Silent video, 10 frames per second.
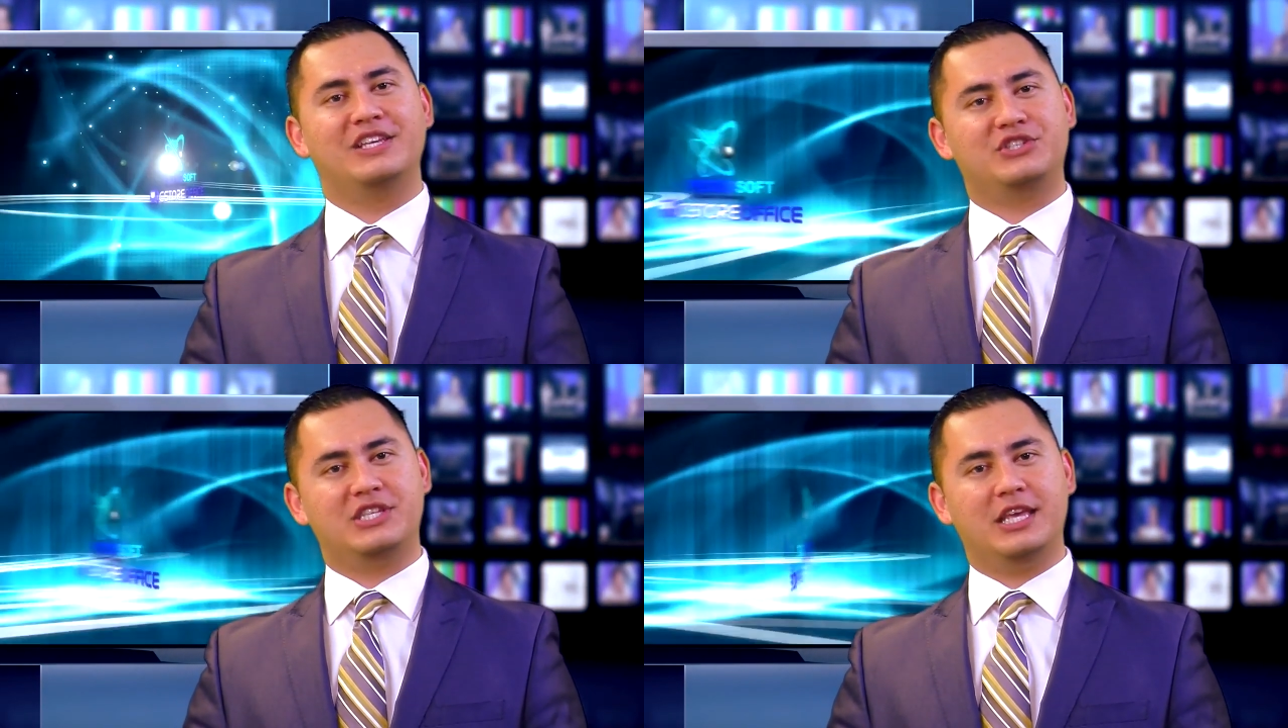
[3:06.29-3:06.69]

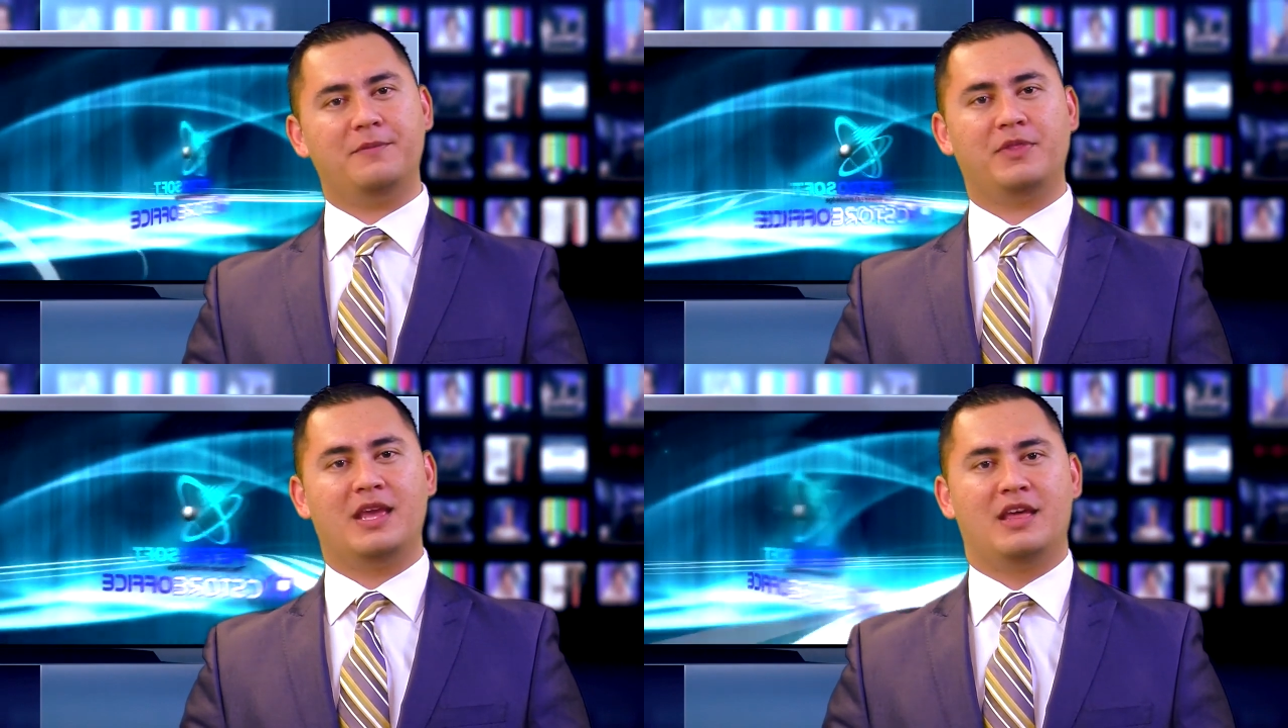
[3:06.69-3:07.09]
You
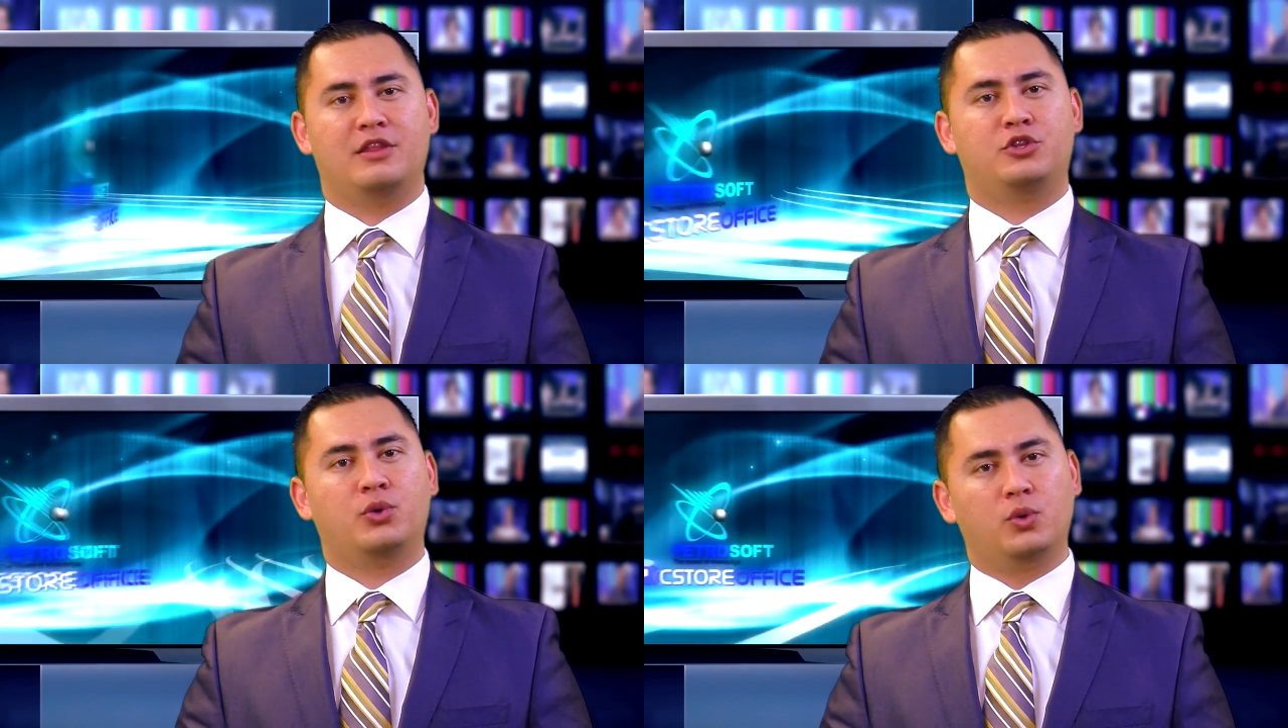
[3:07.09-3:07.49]
see,
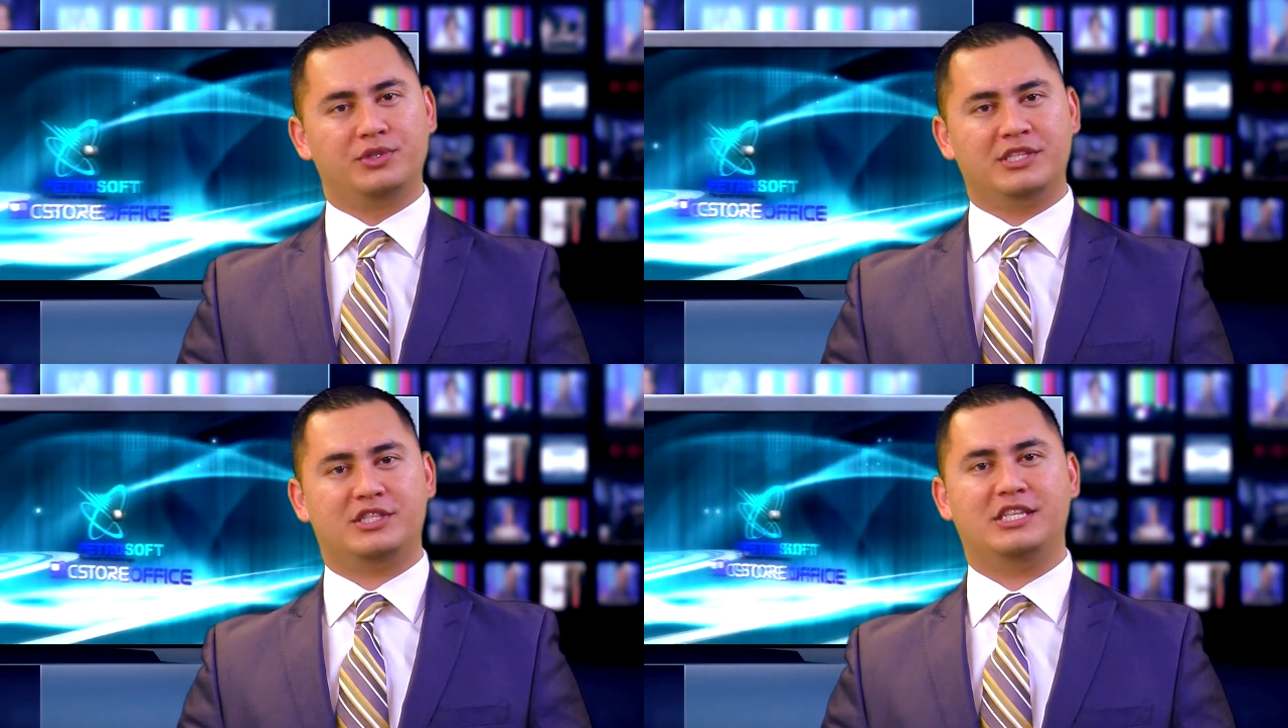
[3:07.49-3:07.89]
the
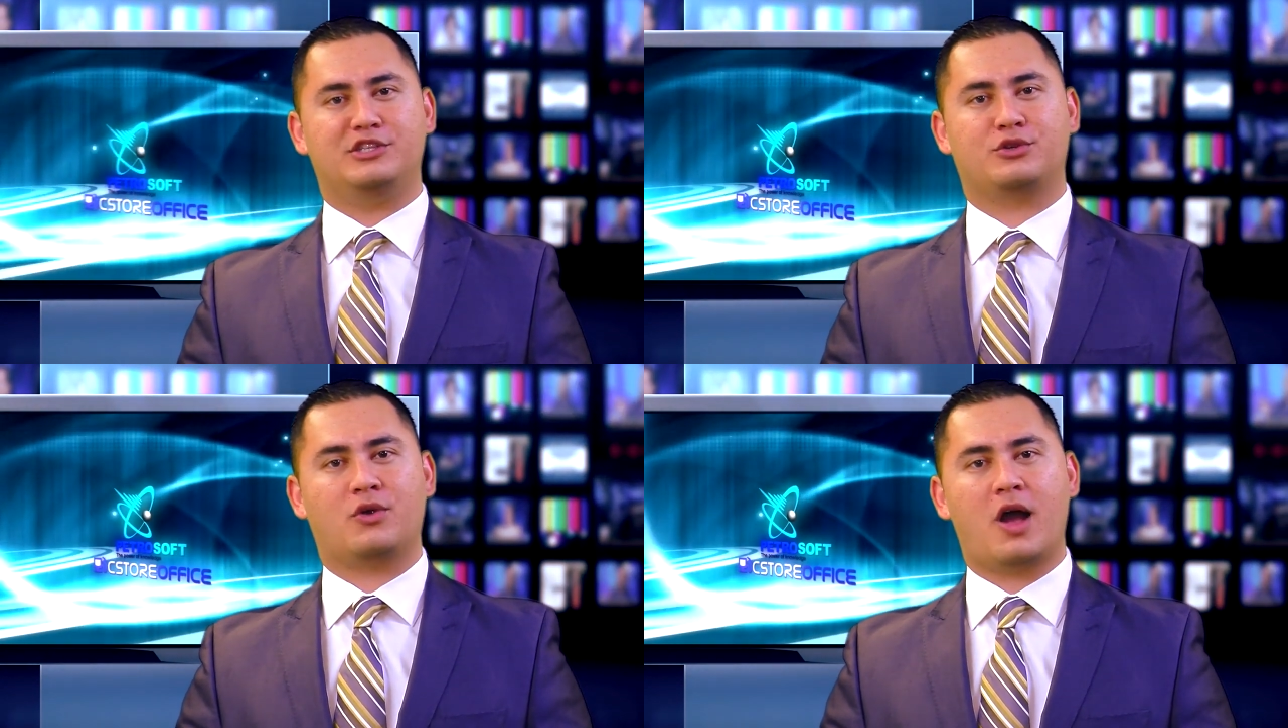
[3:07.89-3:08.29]
tools in
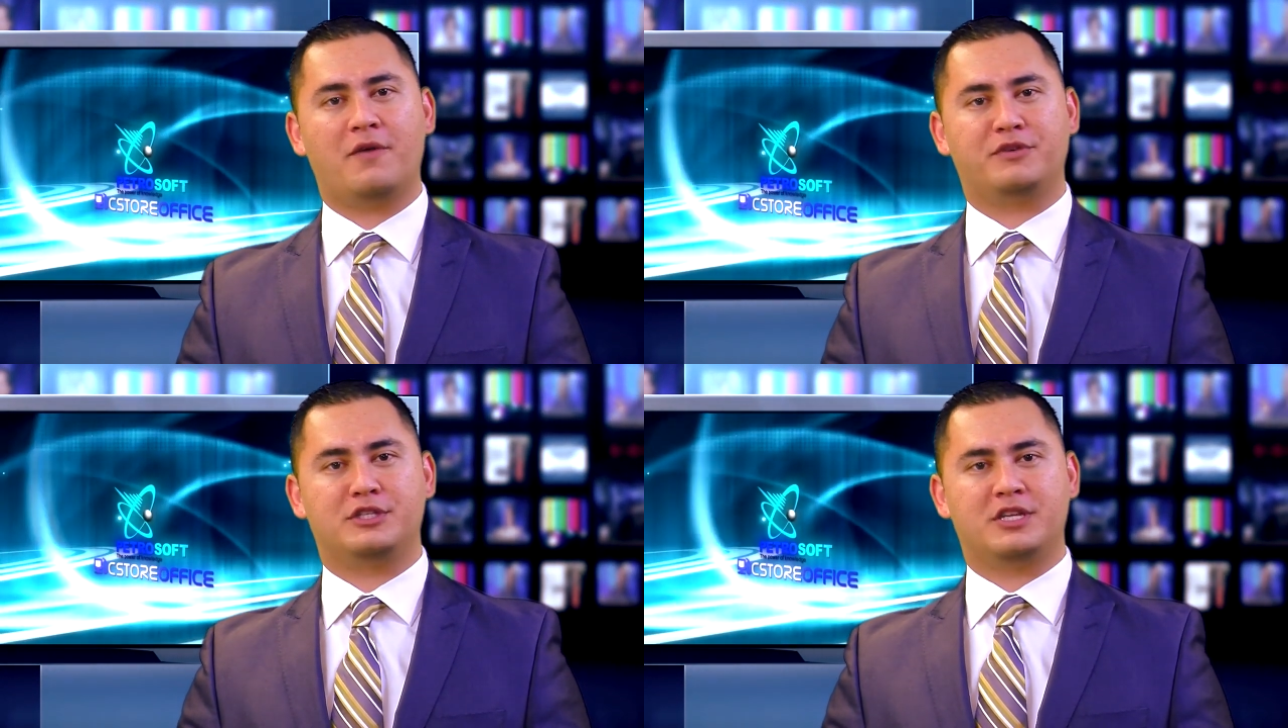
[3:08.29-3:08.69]
C-Store
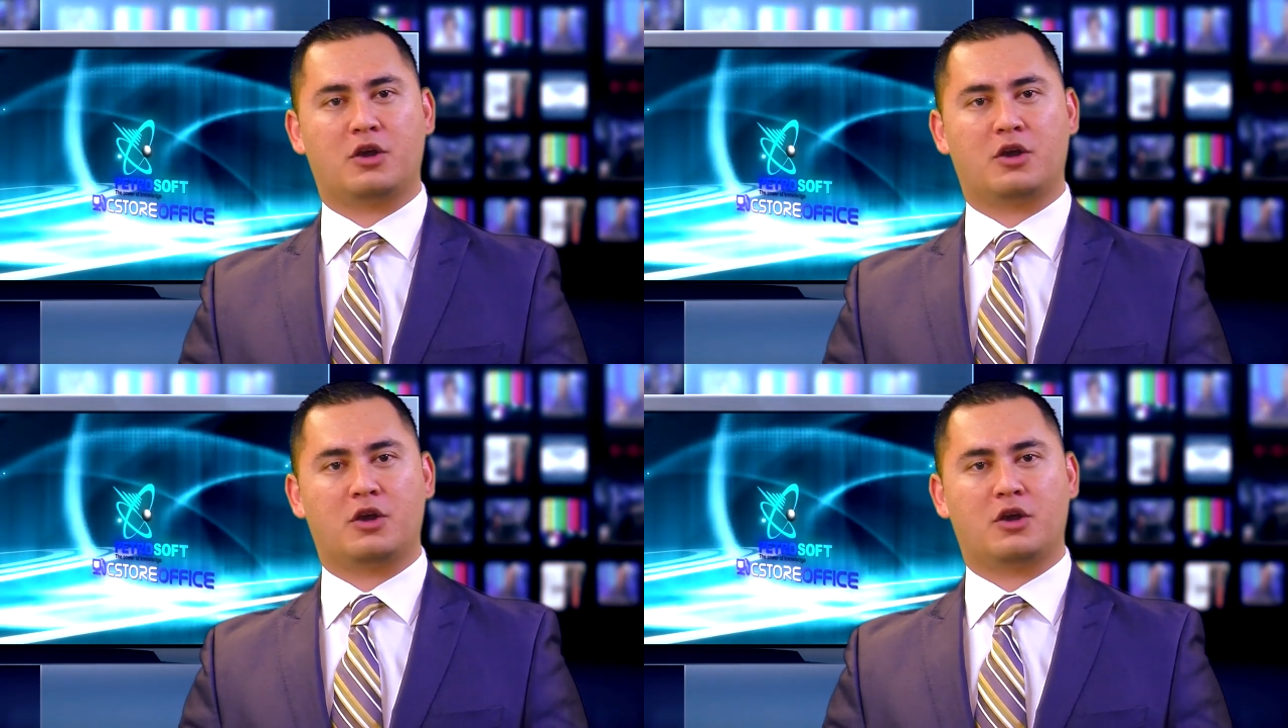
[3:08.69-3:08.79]
Office